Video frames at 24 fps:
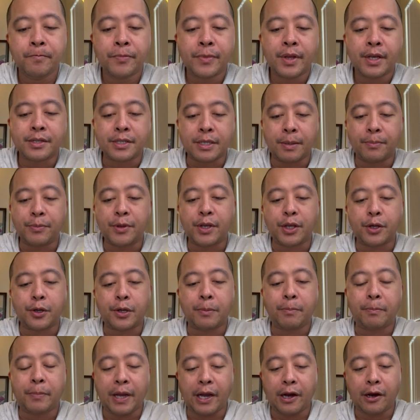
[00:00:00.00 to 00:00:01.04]
something you can
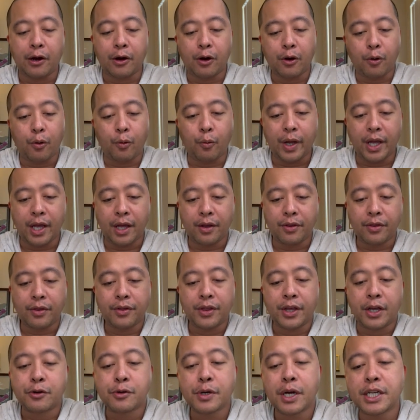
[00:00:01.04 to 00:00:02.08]
pair with the
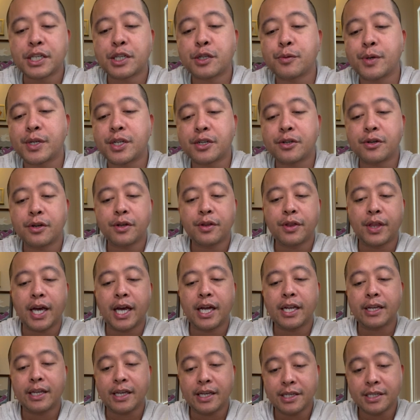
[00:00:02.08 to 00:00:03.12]
Cross Switcher that
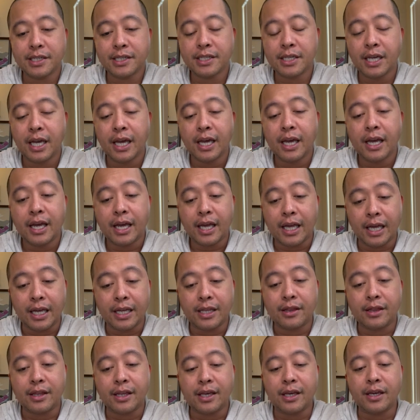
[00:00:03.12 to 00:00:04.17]
is in
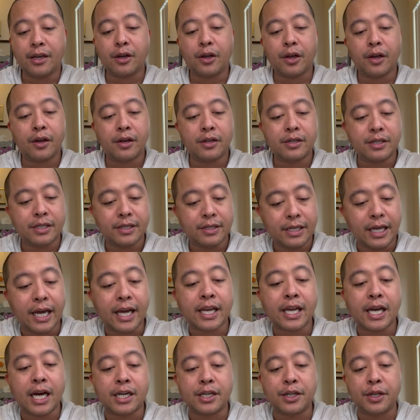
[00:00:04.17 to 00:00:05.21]
the deck
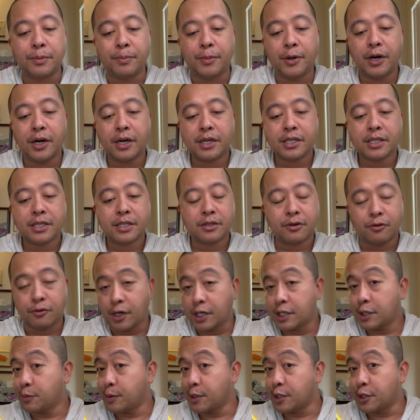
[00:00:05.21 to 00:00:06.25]
out of the box.
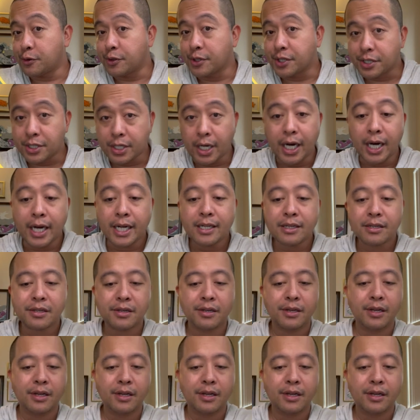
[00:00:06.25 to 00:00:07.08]
Cross Switcher is not.